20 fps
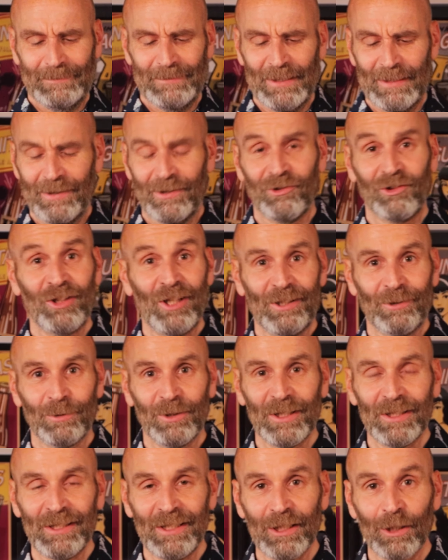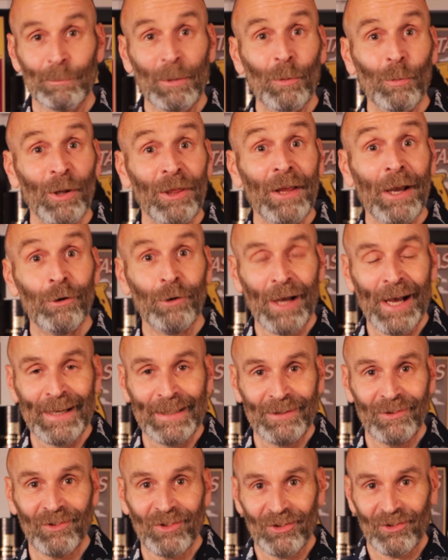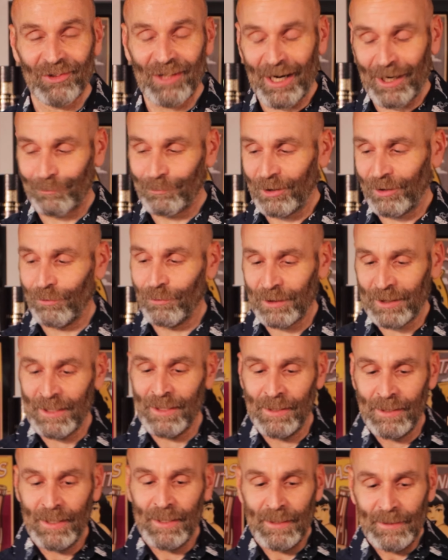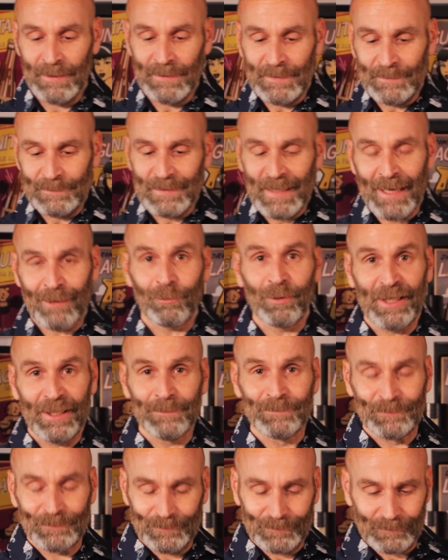Yeah, there's liquid in here, but without ice to start with, okay? That way,